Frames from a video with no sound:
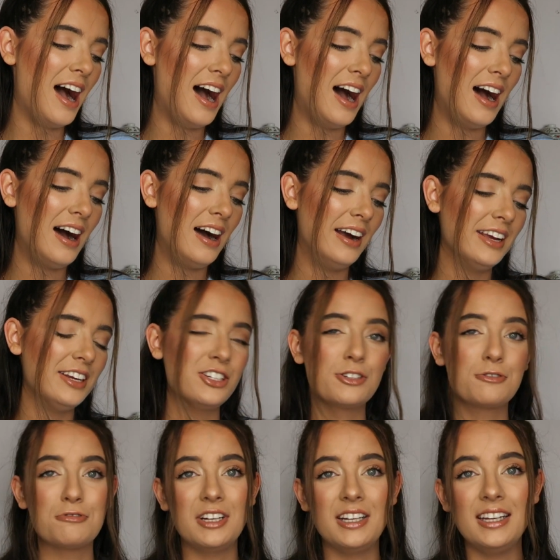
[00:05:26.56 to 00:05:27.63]
I
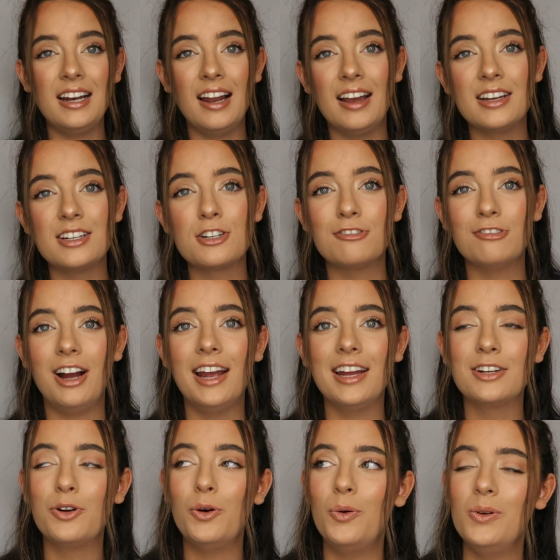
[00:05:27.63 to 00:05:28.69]
just really like to
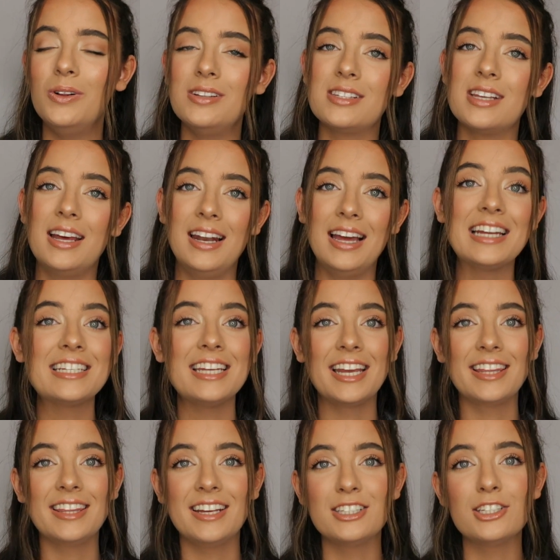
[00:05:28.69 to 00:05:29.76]
write goals and like
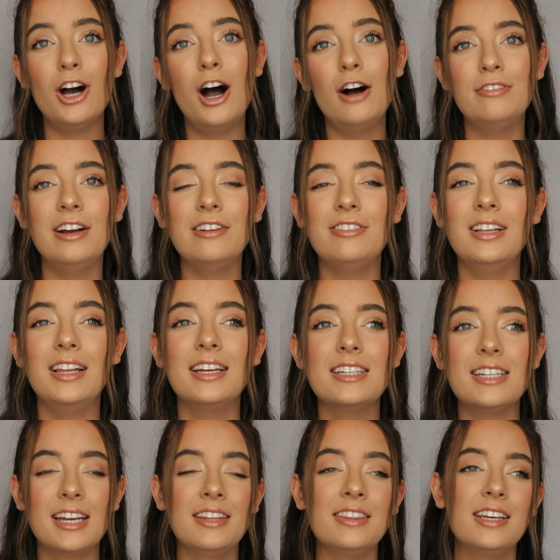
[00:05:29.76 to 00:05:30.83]
tick things off. I feel
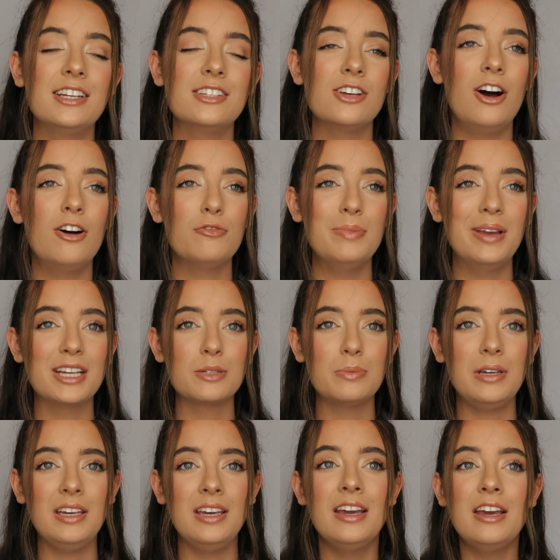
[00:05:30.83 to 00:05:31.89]
like ticking things off makes
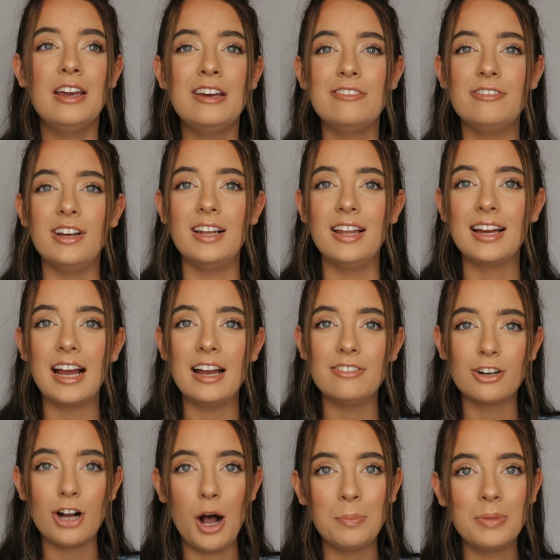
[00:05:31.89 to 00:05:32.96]
me feel like
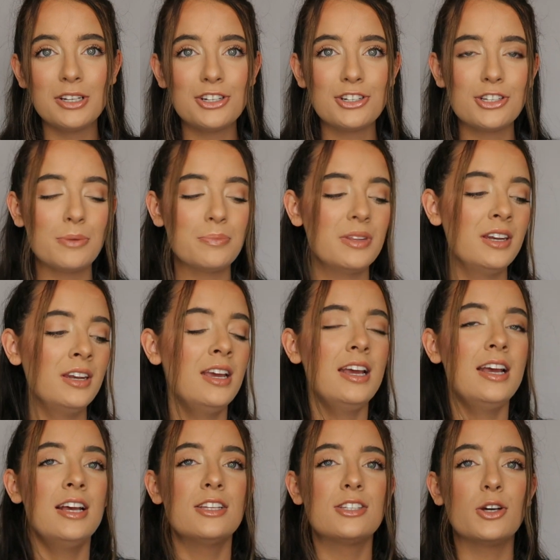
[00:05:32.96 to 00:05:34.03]
I've accomplished something.
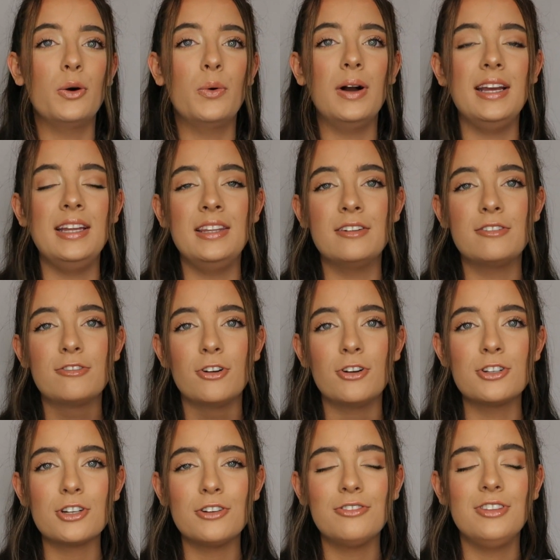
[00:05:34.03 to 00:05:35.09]
So in the
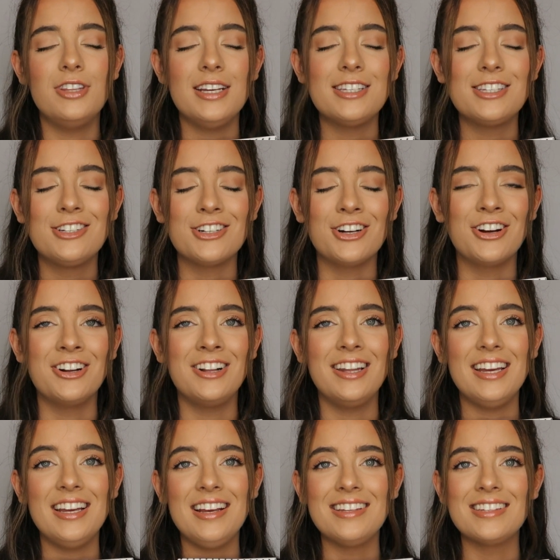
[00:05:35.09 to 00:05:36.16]
front of this
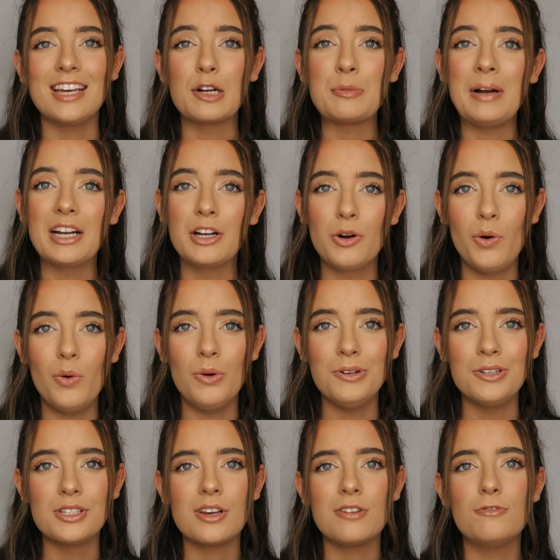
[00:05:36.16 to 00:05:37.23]
journal is like my
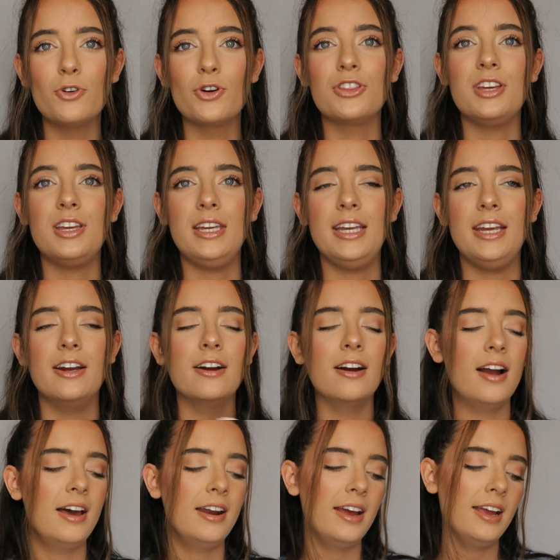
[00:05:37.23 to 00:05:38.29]
goals for the
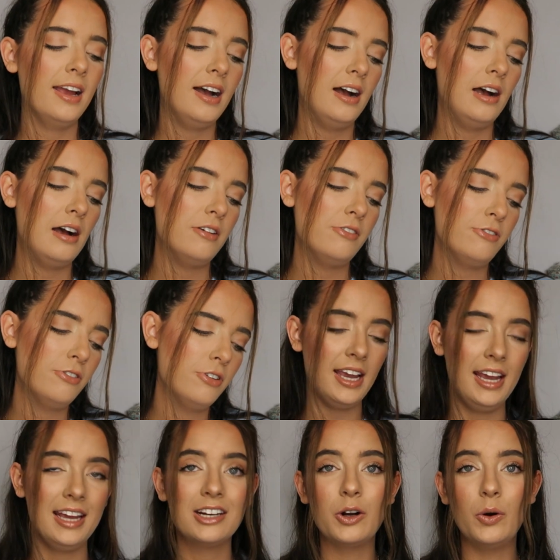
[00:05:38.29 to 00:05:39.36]
year, and I have
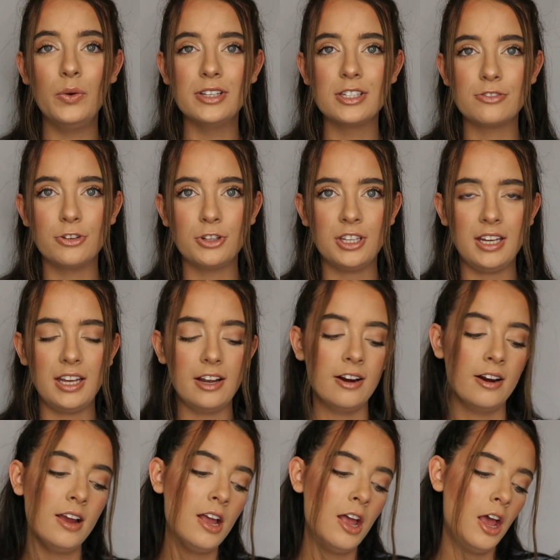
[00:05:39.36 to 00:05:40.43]
8 goals for the
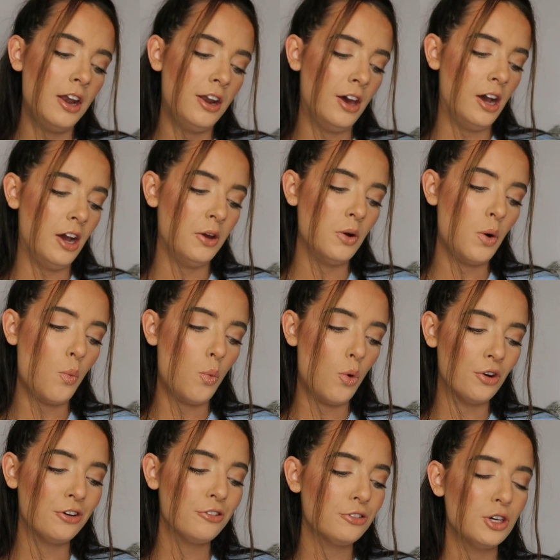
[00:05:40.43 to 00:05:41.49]
year. Now
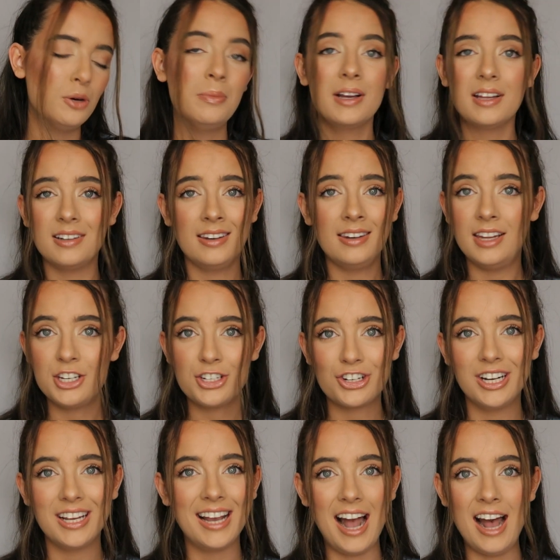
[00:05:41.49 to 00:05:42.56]
one of them
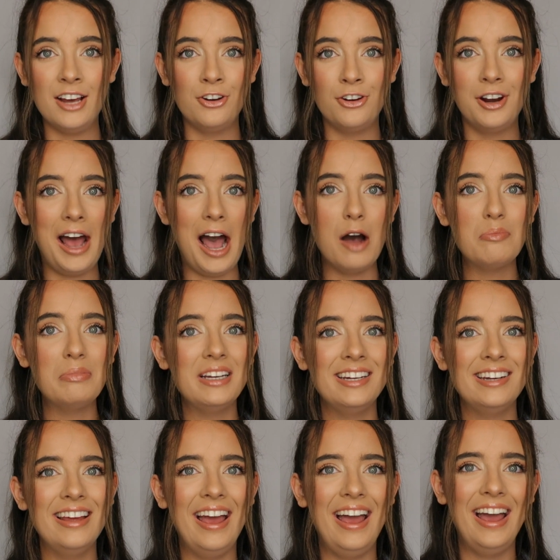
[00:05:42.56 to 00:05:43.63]
literally cannot
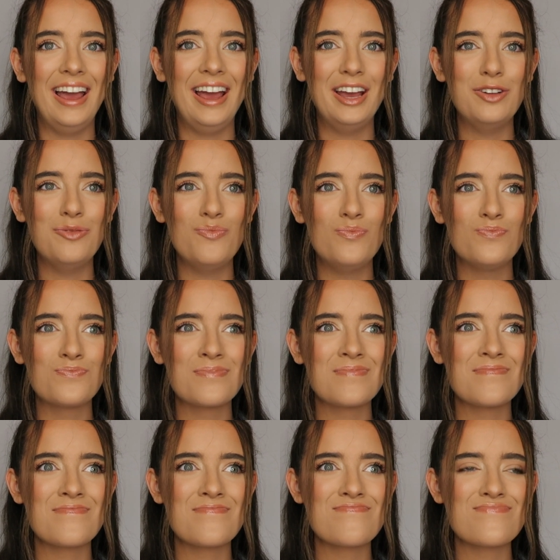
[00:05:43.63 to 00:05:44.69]
happen.
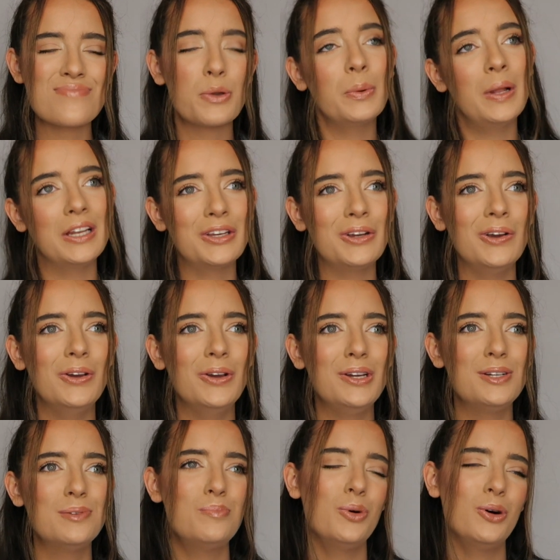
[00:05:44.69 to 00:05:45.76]
Well, it
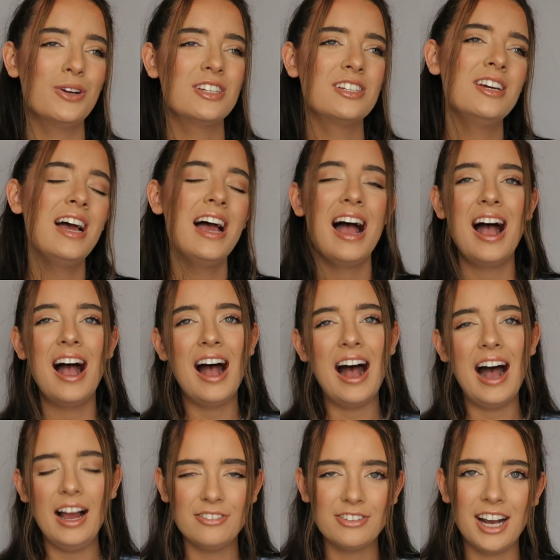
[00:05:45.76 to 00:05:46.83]
could, but
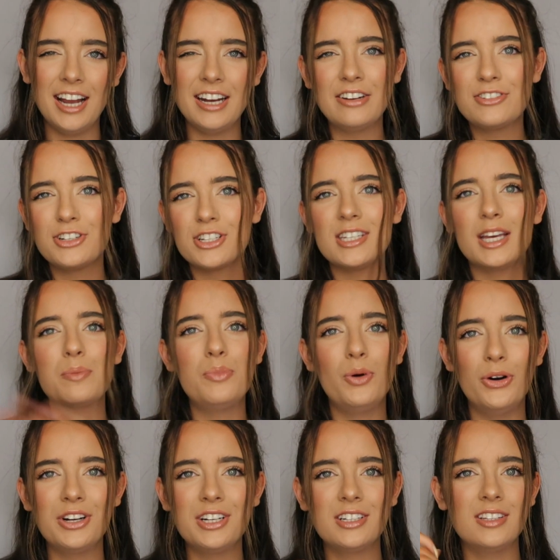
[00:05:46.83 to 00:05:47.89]
I've kind of just like
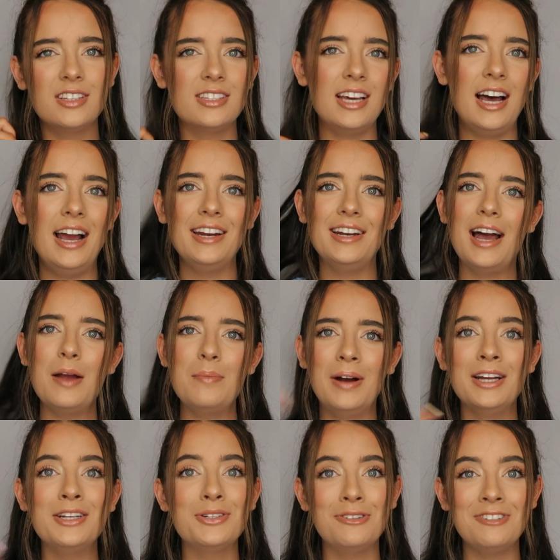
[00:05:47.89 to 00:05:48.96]
put it to the side. I
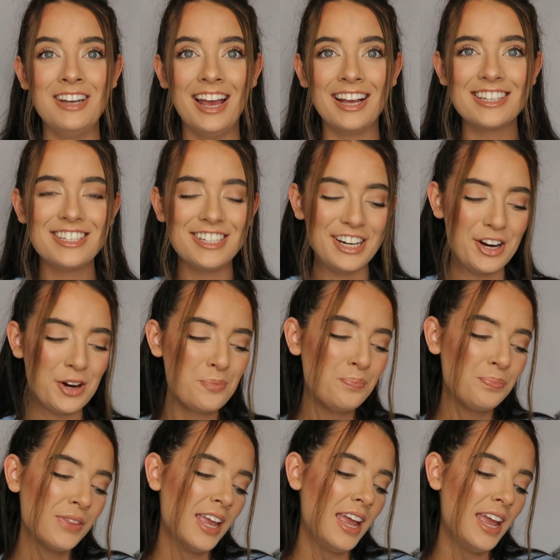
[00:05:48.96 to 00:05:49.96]
might do it next year.